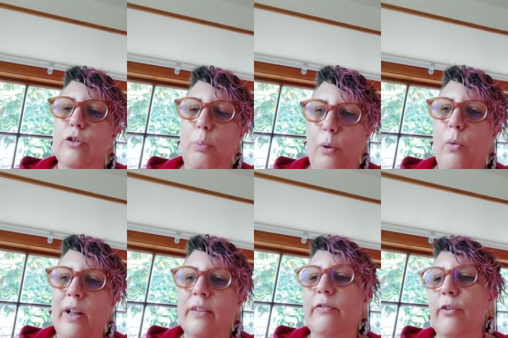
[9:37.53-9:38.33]
to put
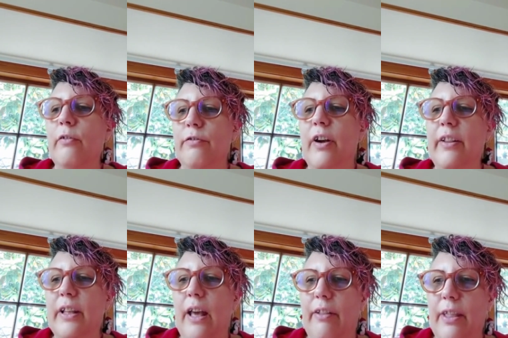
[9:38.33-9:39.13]
one foot in front
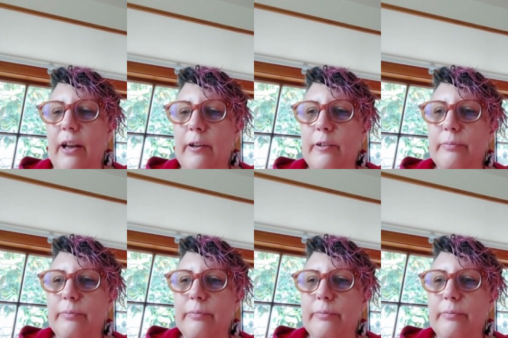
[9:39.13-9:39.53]
of the other.